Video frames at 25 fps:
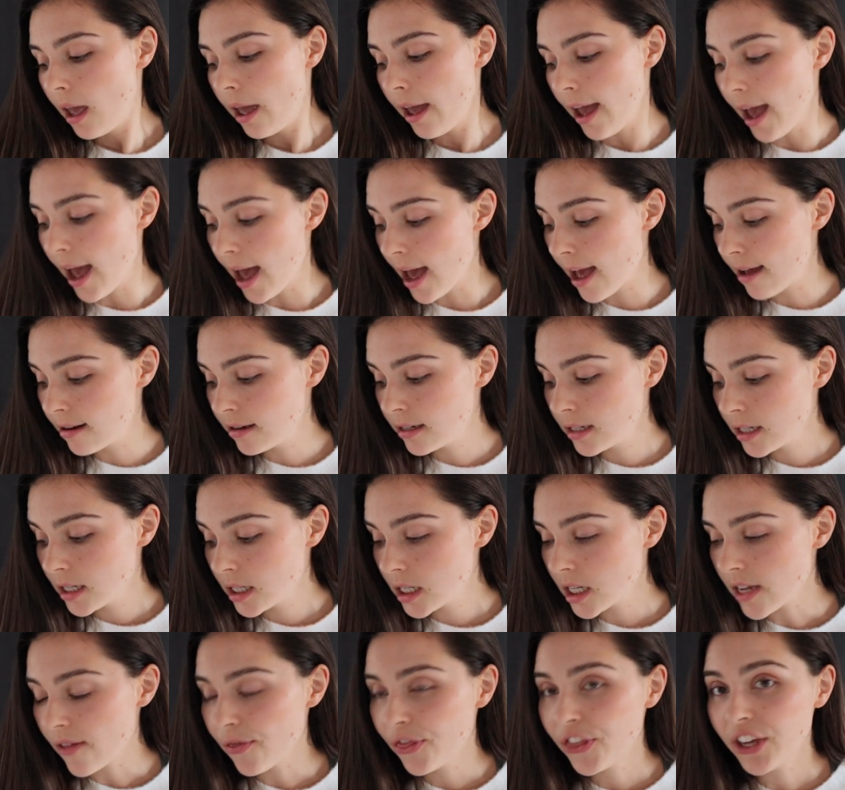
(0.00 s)

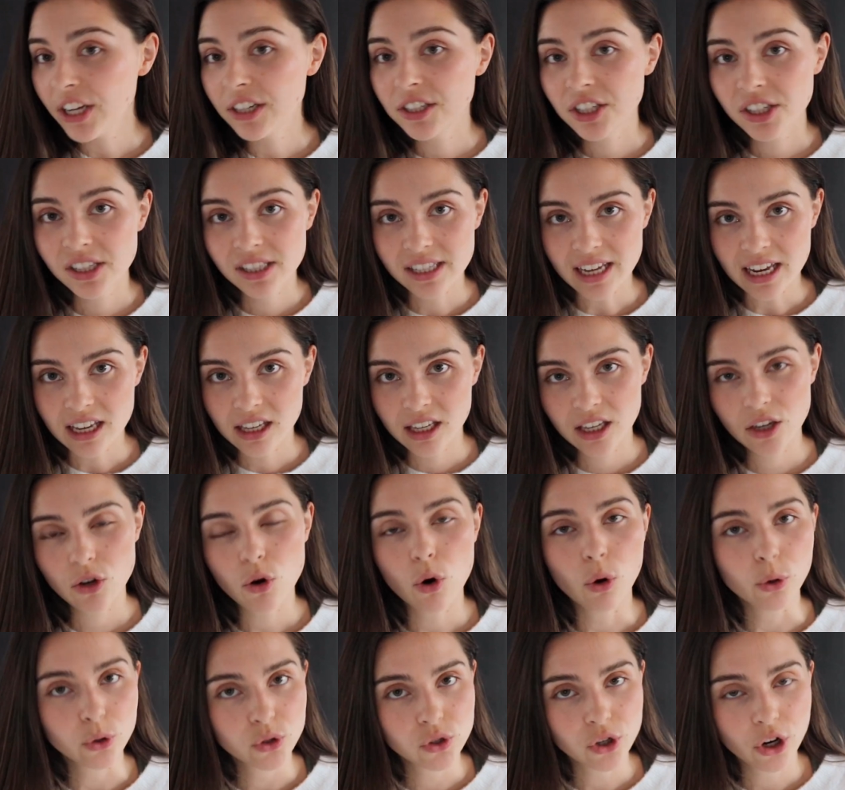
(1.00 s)
And the tzatziki
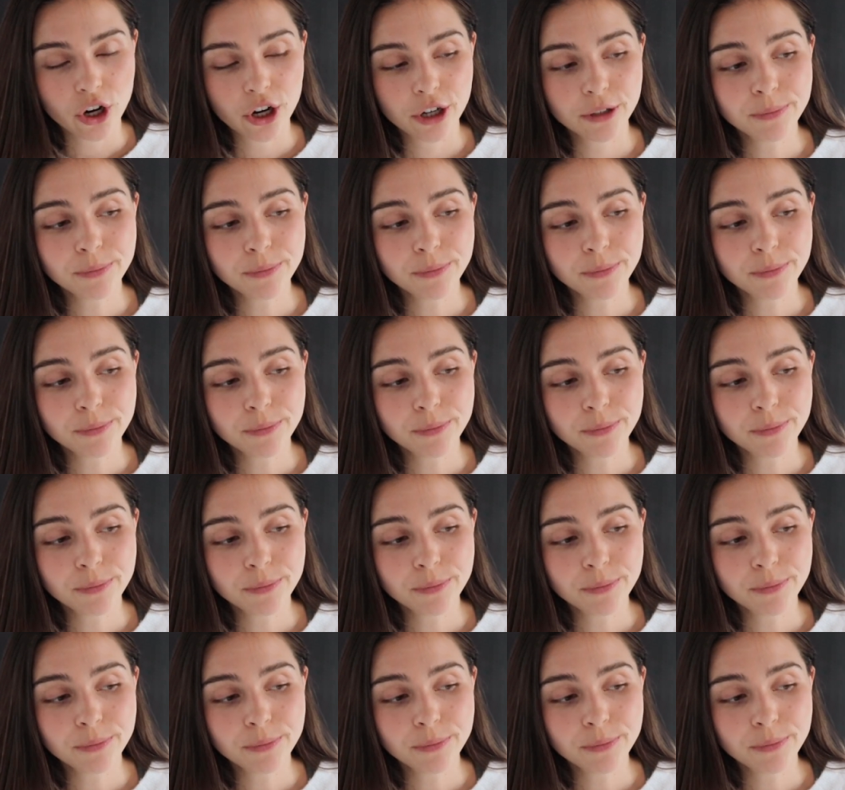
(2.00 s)
also,